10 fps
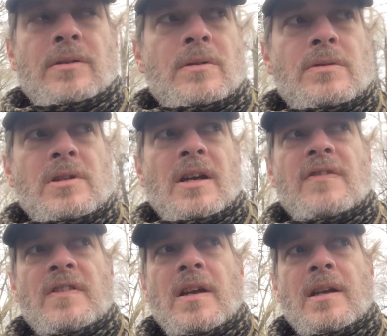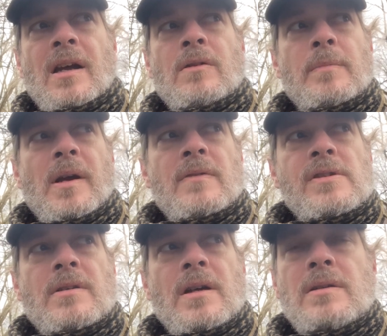and your safety cannot be
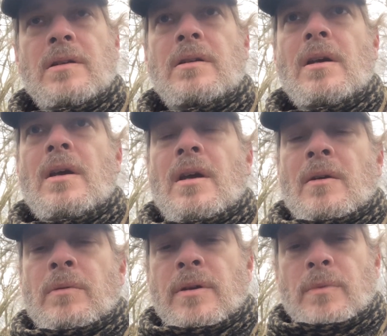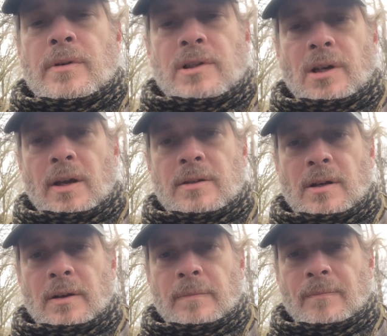overstated. What you want to try and
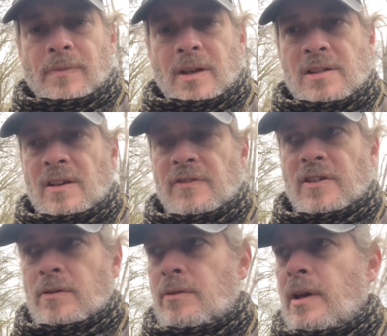do is if you're on a